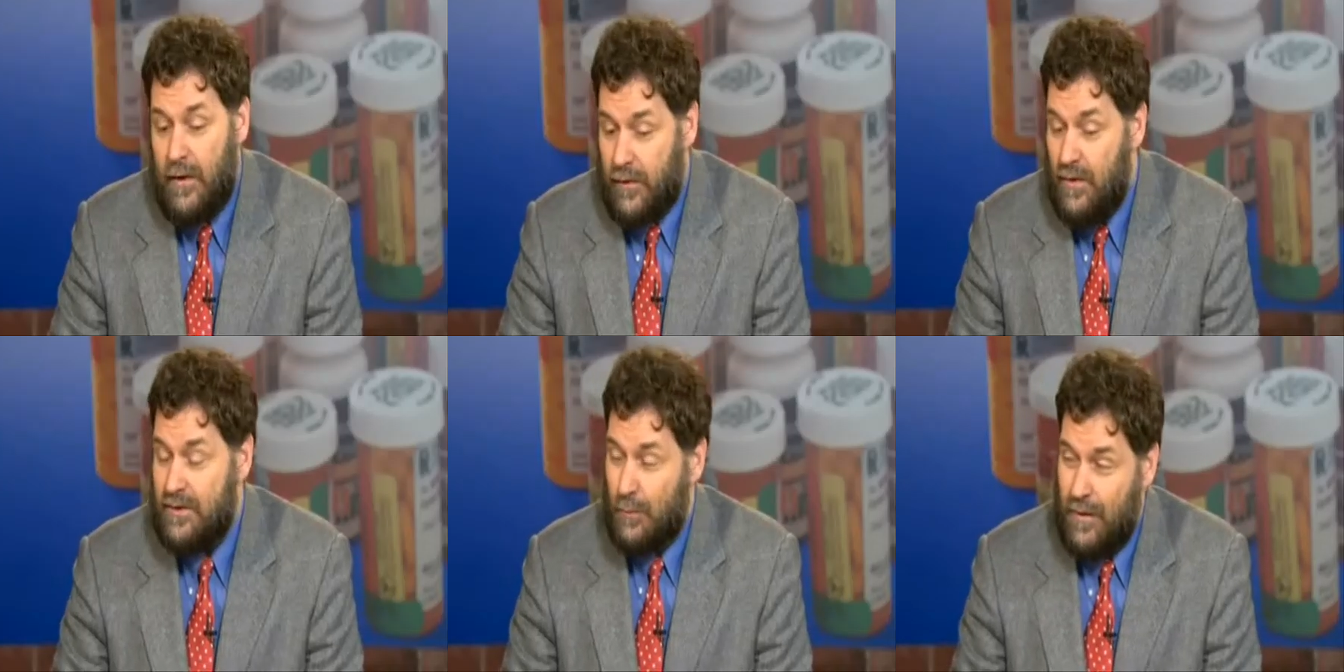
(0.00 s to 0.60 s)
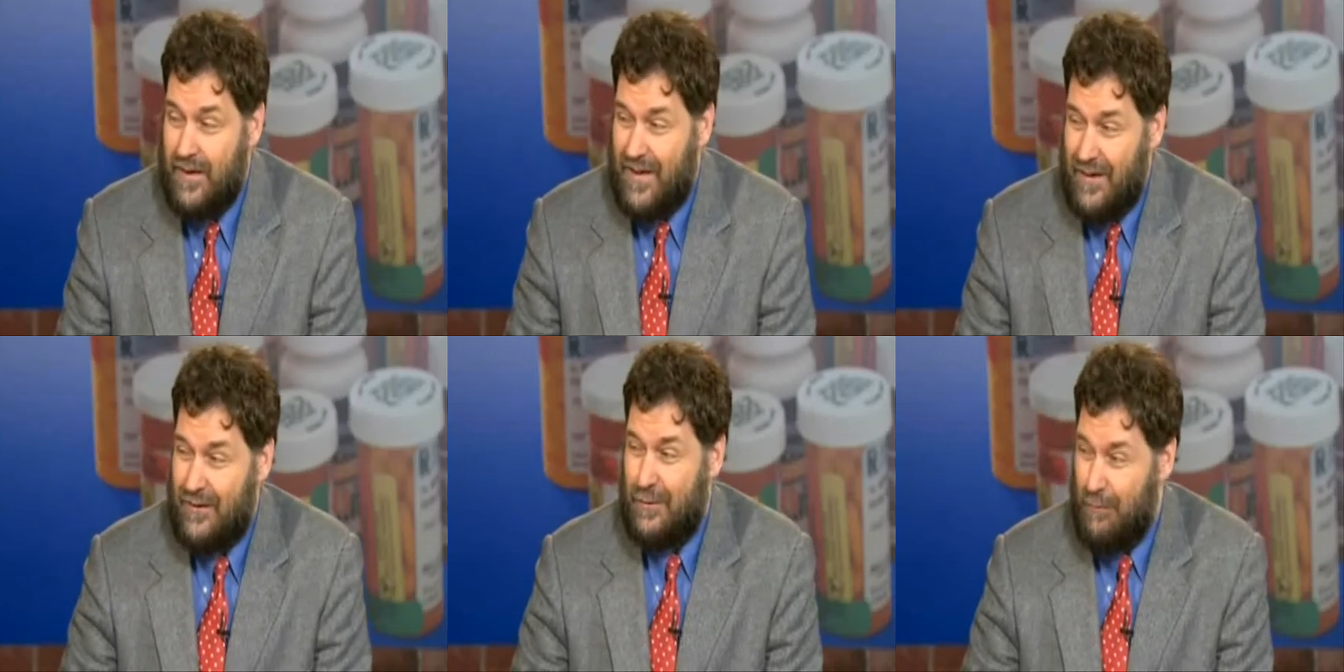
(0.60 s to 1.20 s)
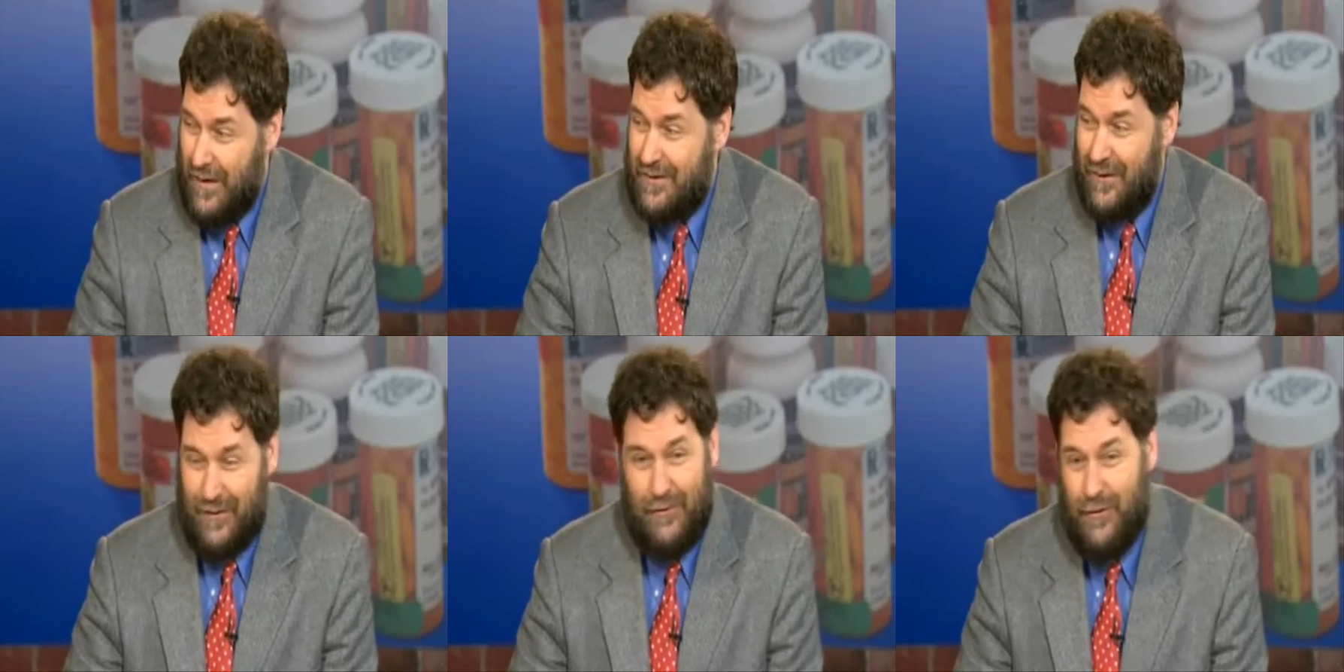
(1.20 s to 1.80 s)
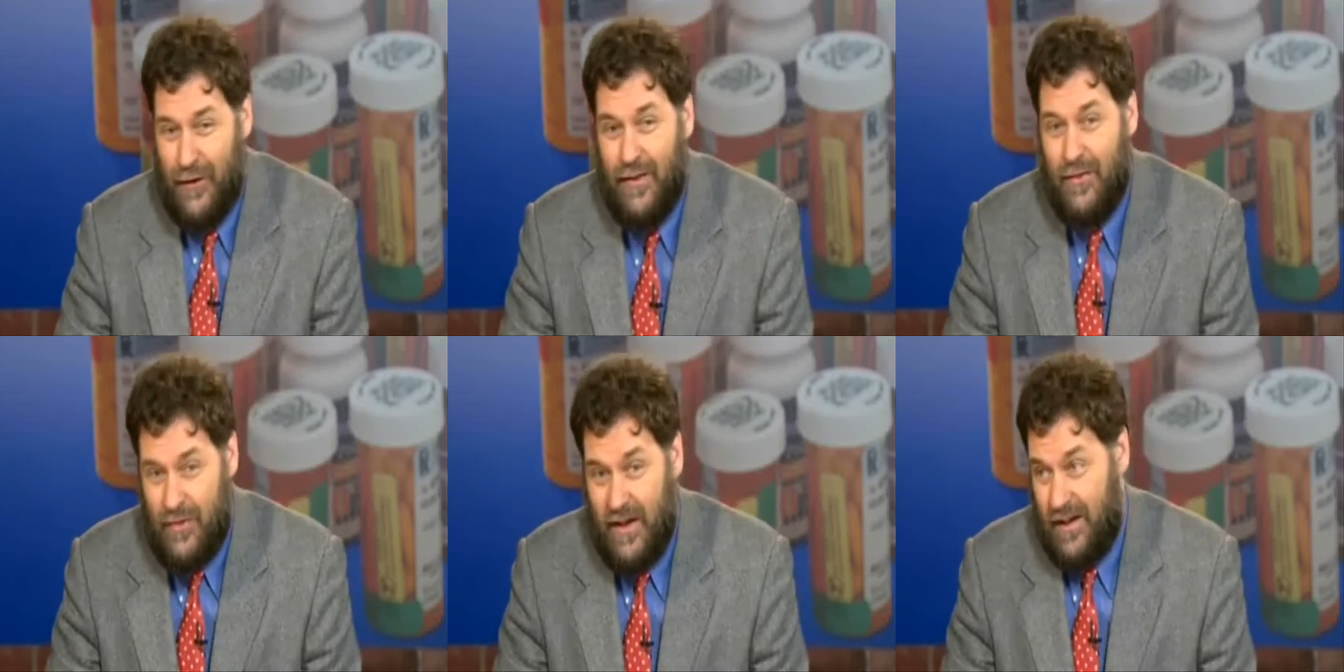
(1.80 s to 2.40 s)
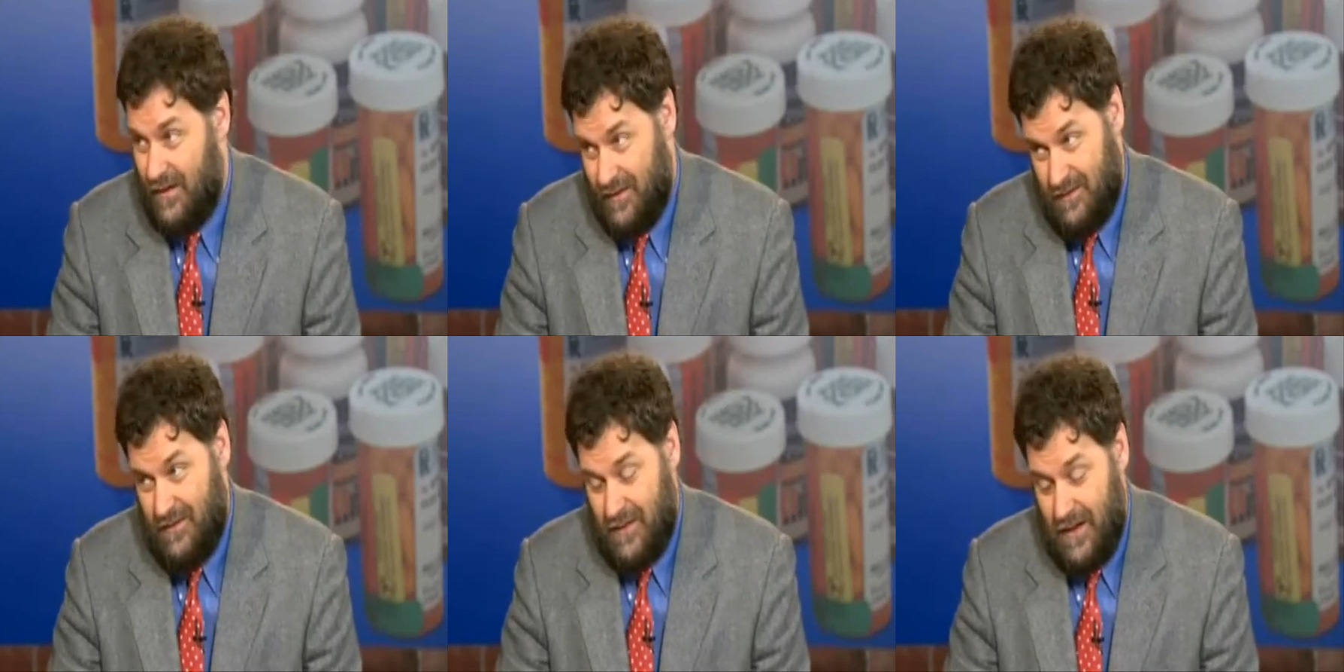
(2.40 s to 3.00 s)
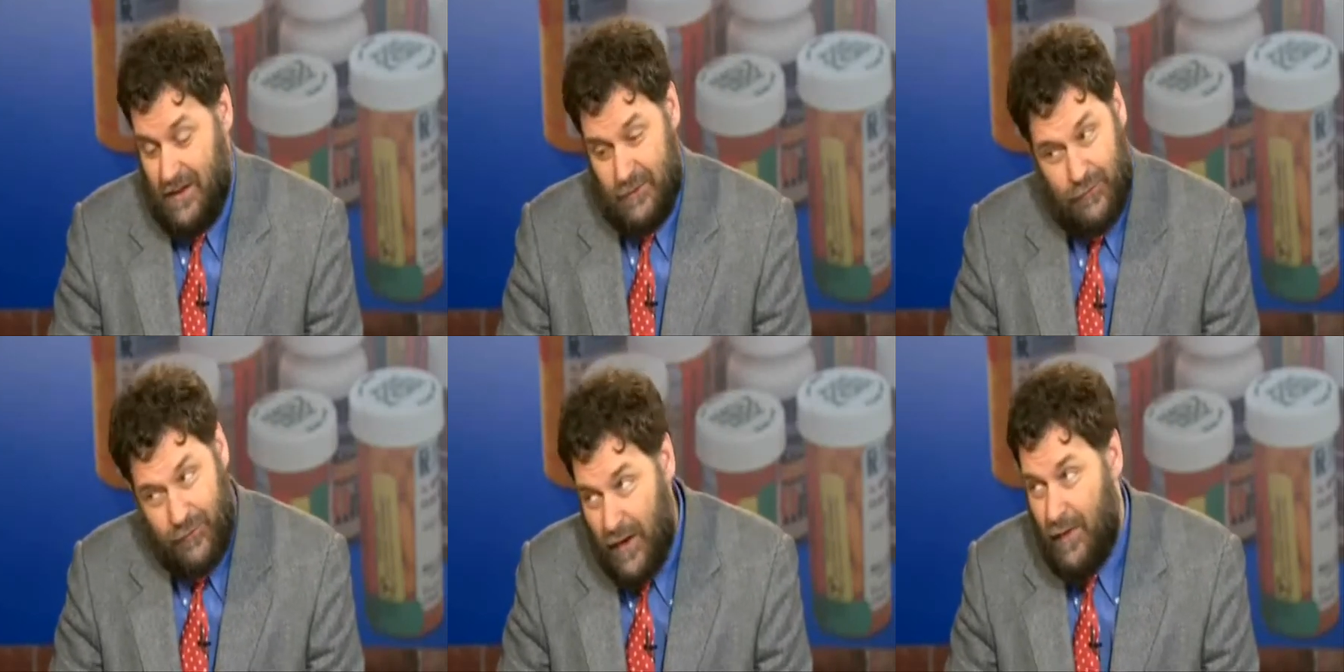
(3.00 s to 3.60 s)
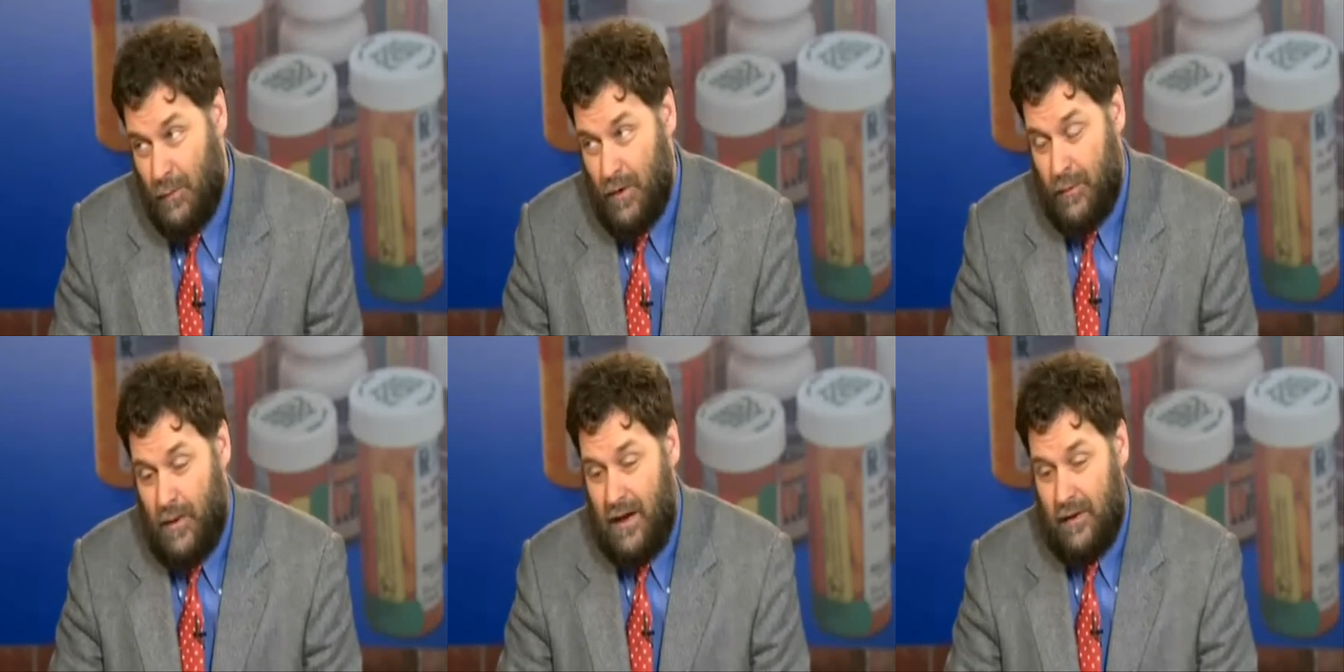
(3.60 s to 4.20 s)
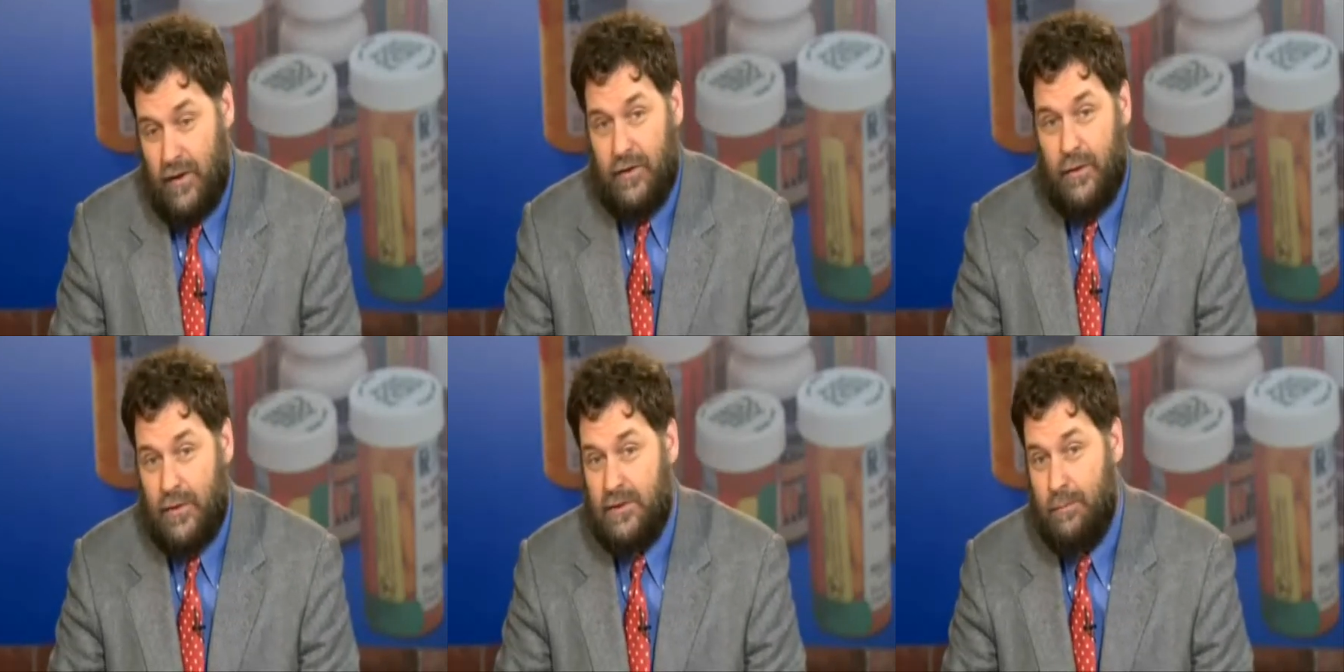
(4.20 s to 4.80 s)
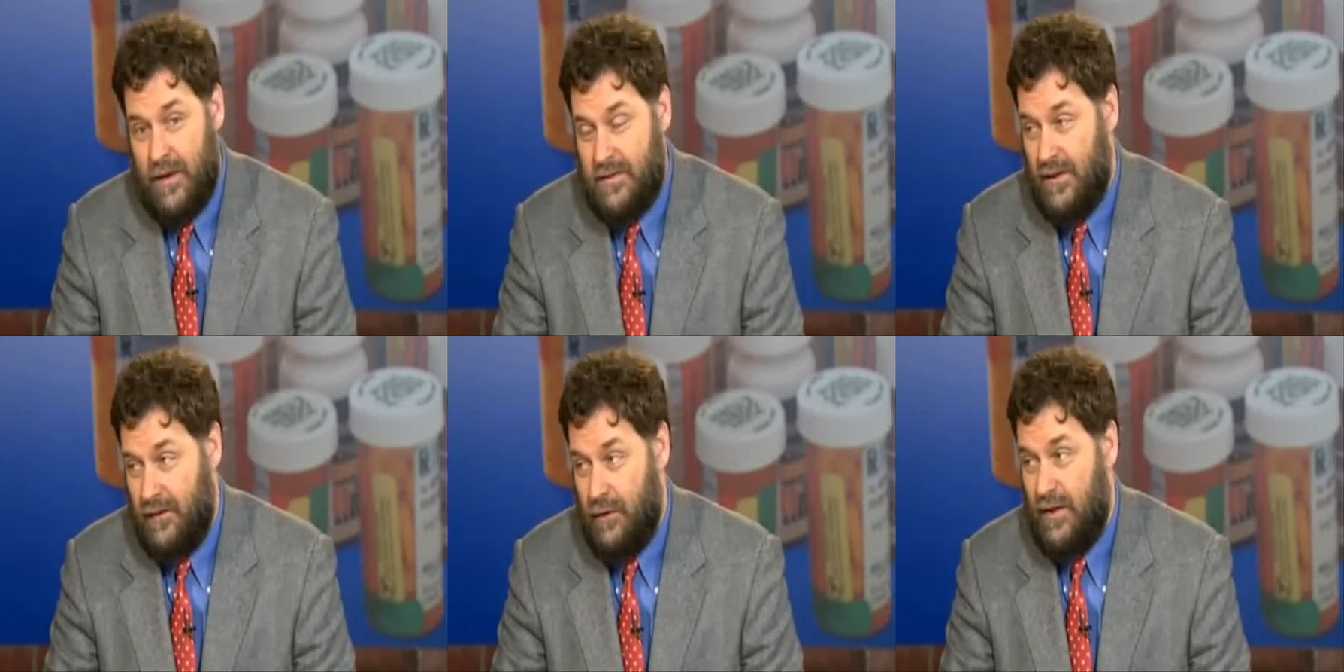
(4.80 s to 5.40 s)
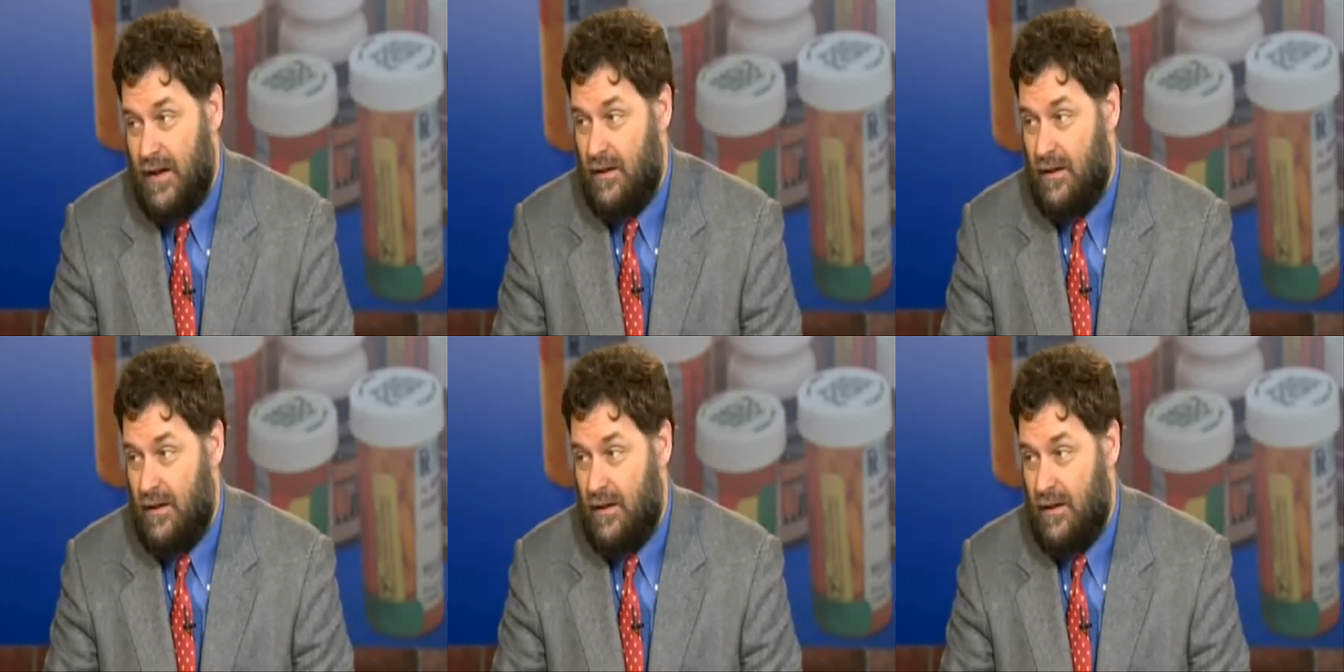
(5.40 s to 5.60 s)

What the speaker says: But there is a really kind of special and fun thing. It's very worthwhile you can do, especially if you